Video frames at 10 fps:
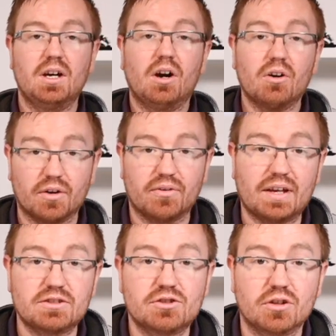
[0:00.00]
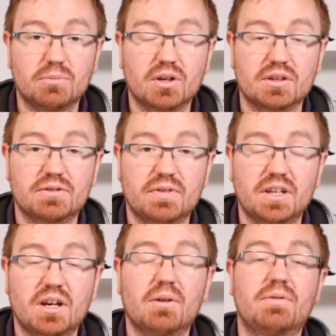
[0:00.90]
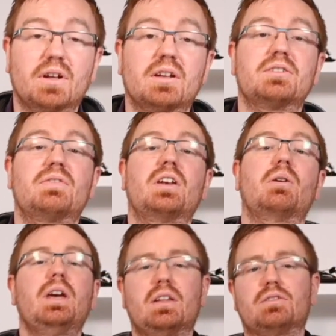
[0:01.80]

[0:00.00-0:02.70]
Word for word: Alright, thanks for joining me on this video. If you like this video, hit